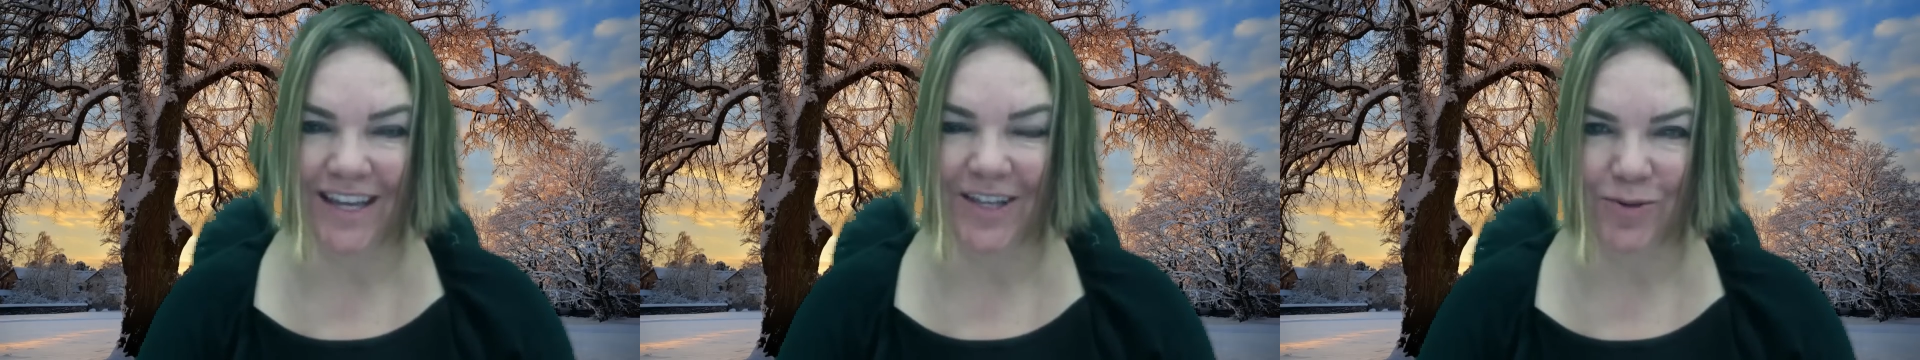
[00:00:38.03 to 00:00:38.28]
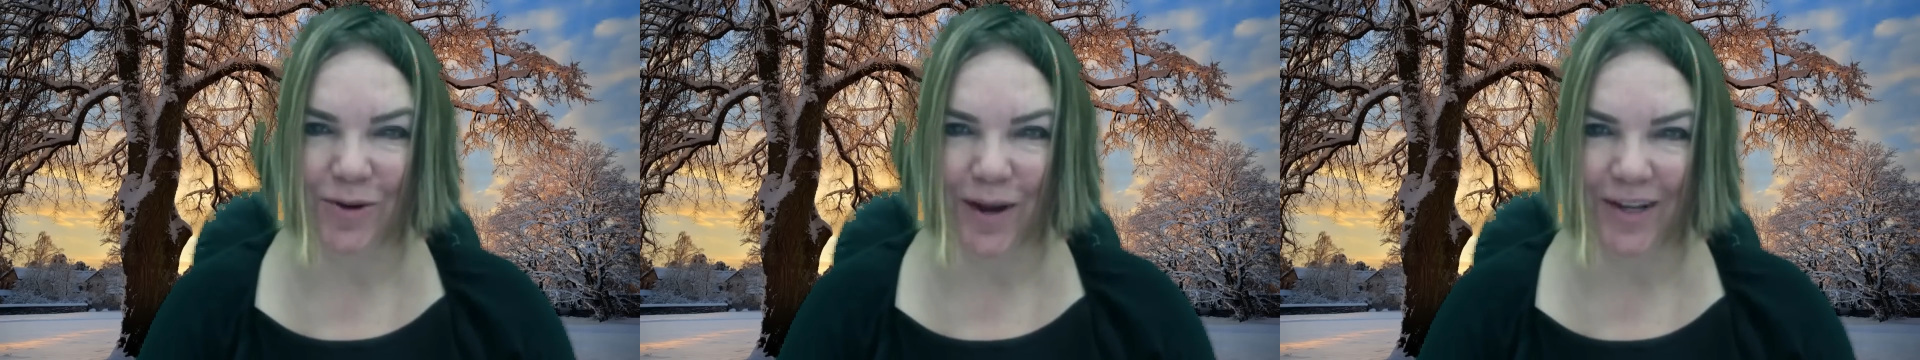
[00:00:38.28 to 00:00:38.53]
and
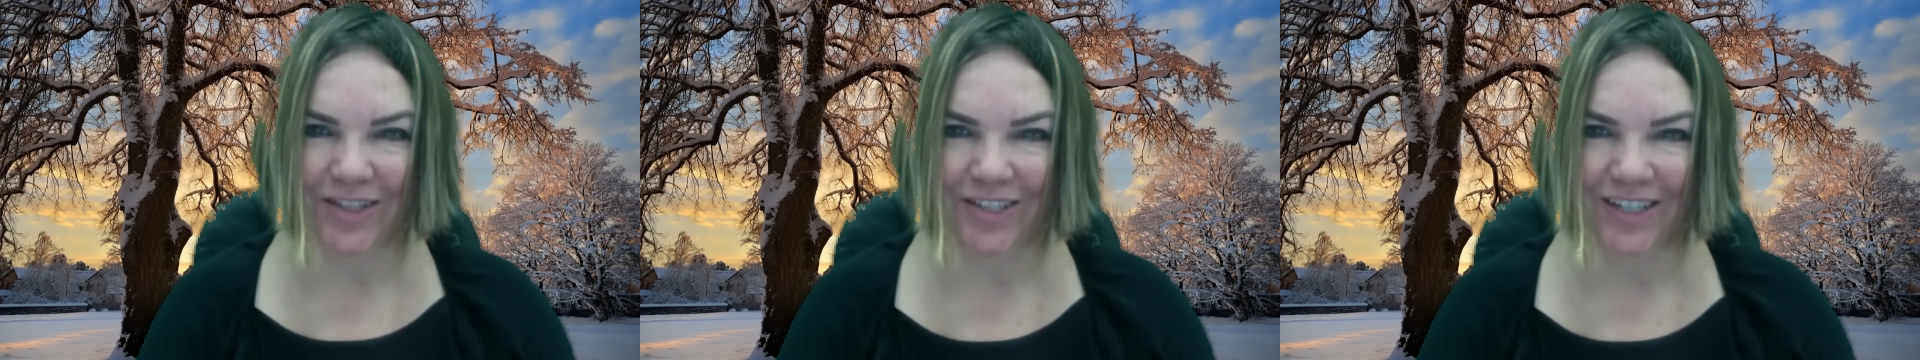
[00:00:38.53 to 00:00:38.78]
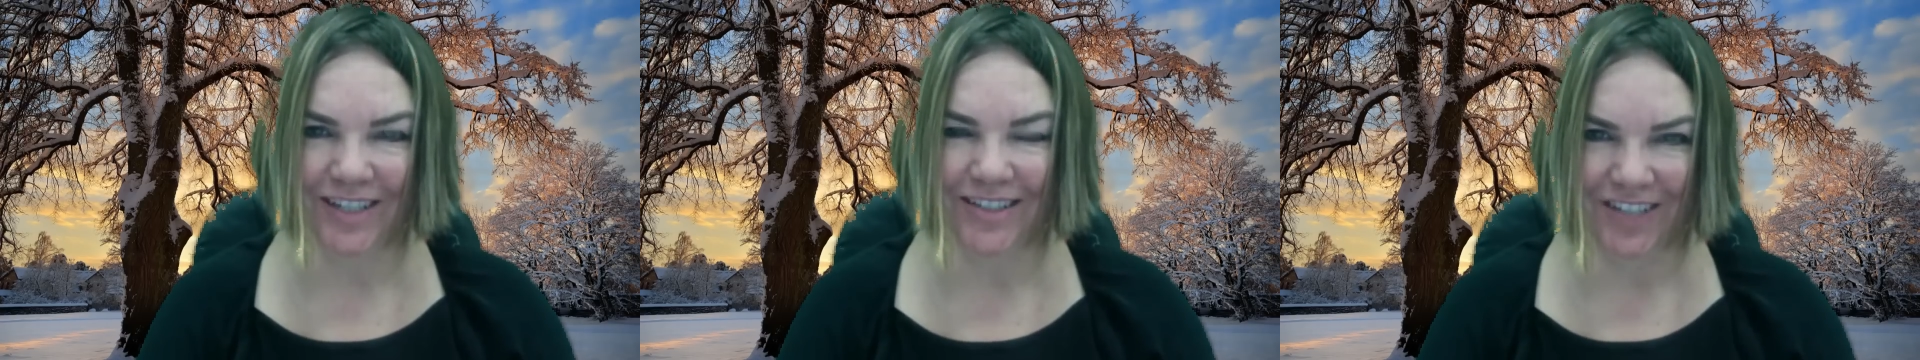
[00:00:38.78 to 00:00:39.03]
you are
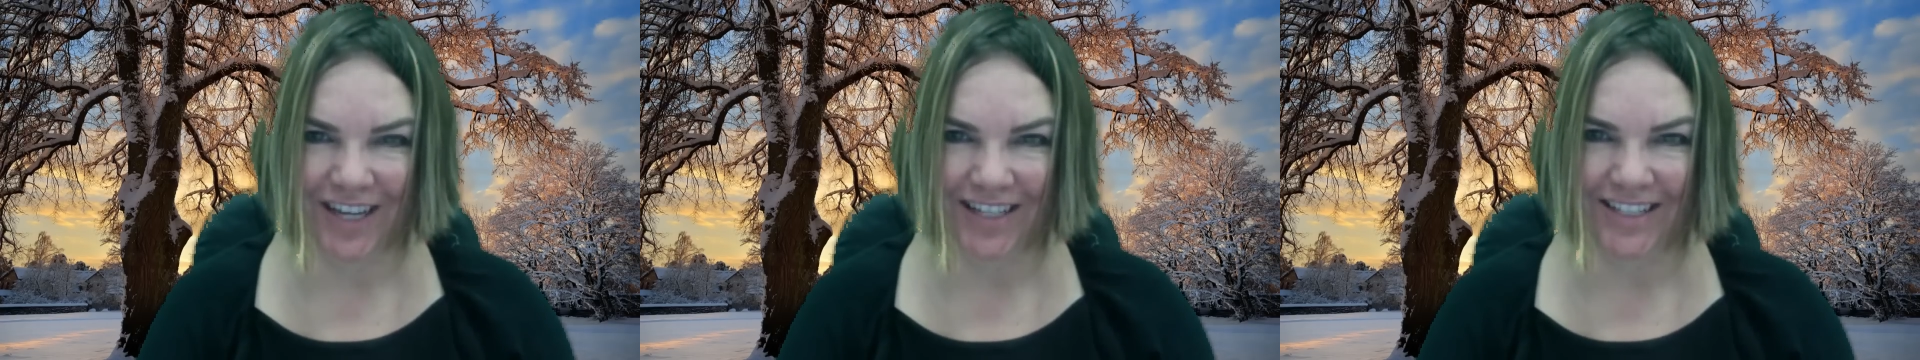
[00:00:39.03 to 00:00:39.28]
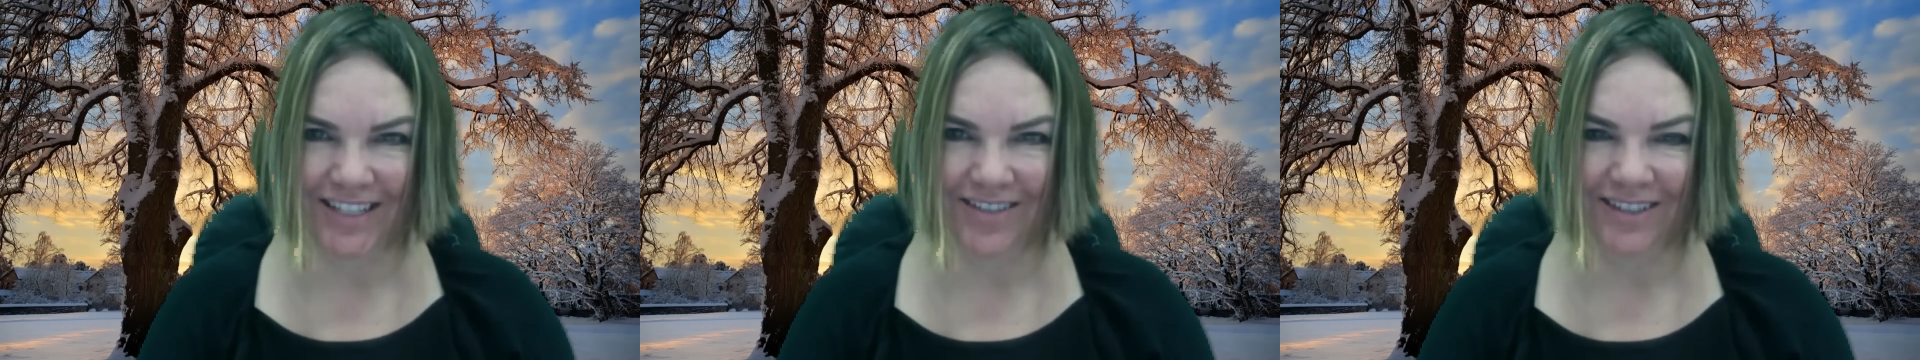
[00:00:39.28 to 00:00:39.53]
watching Shea
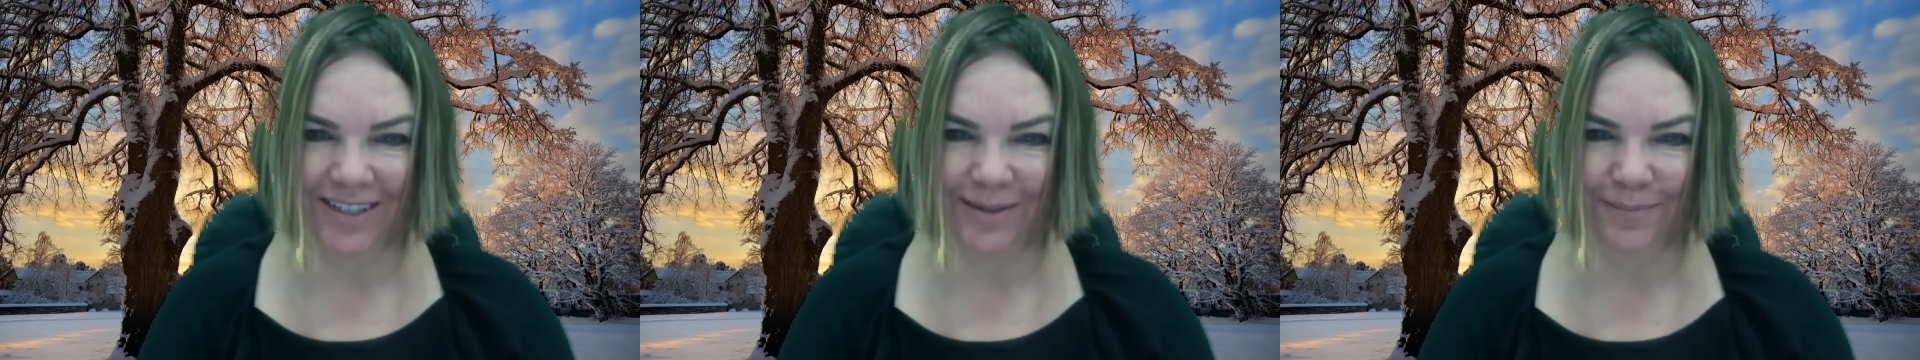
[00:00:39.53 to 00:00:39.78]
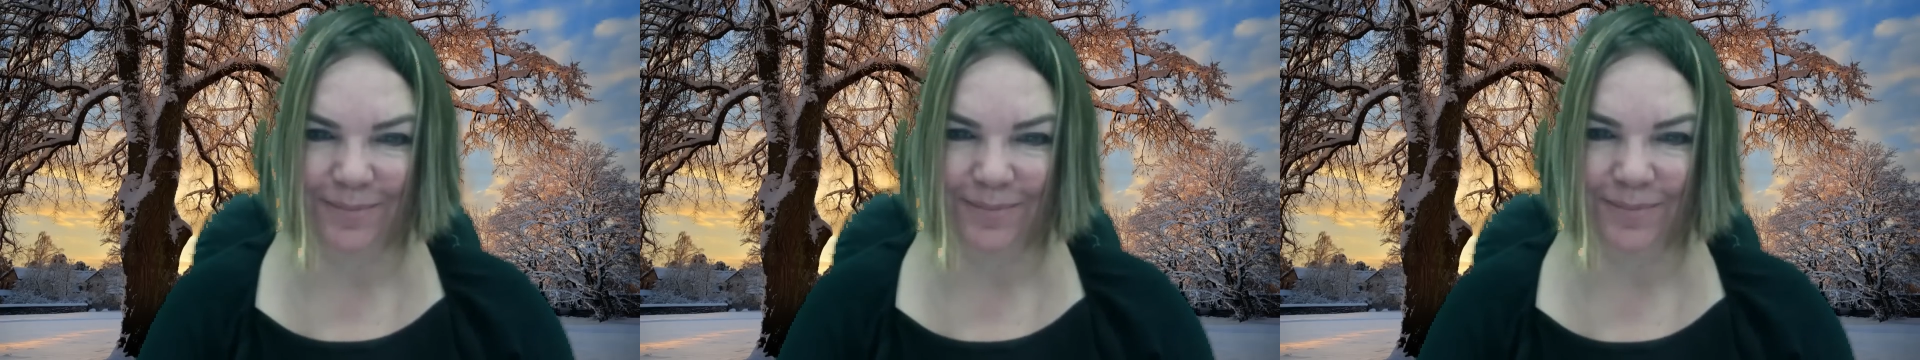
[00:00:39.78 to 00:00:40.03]
TV.